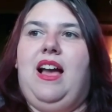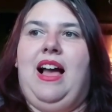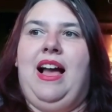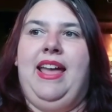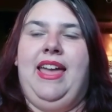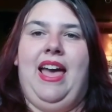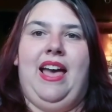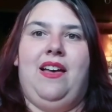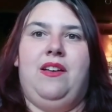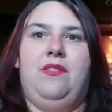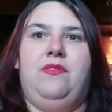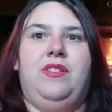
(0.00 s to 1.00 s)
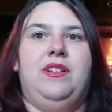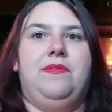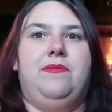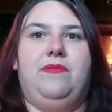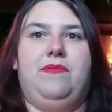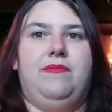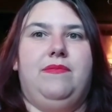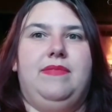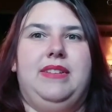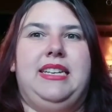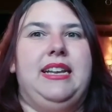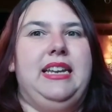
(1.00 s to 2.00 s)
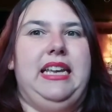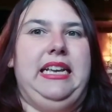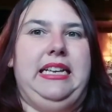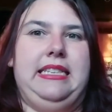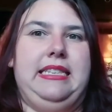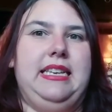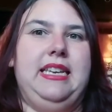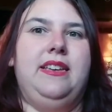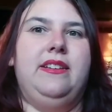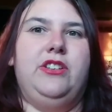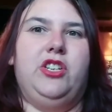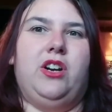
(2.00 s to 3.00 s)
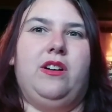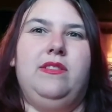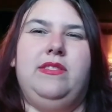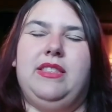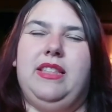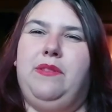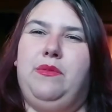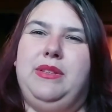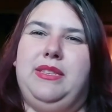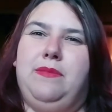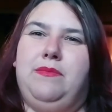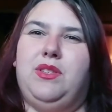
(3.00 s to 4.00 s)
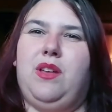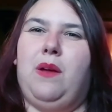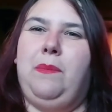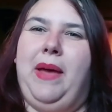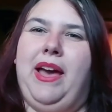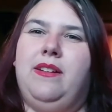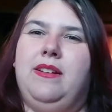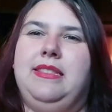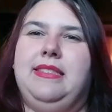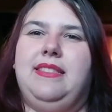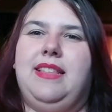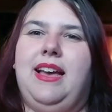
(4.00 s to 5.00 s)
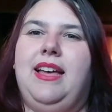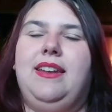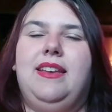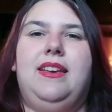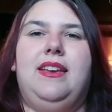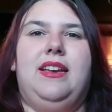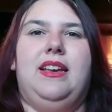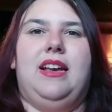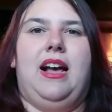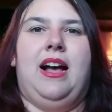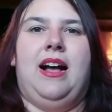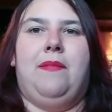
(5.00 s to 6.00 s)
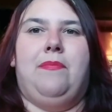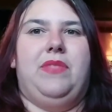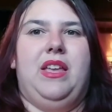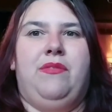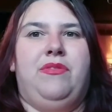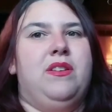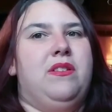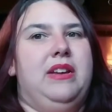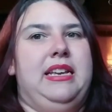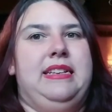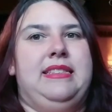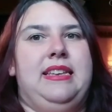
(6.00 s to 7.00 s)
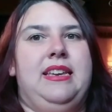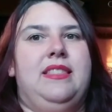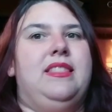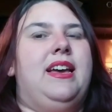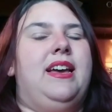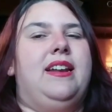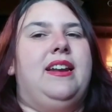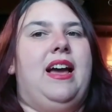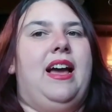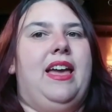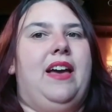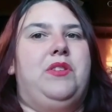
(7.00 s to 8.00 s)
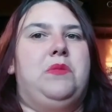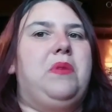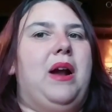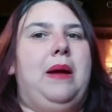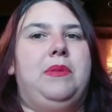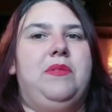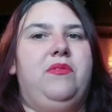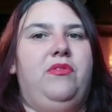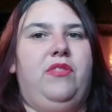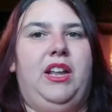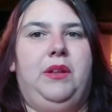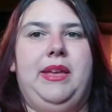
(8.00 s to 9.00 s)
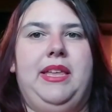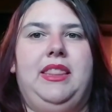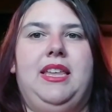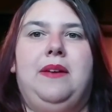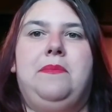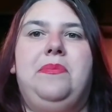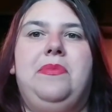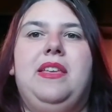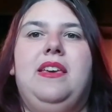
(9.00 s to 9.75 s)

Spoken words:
I have done easy charts like with some sock patterns and that, If they're easy, then I have no problem following them.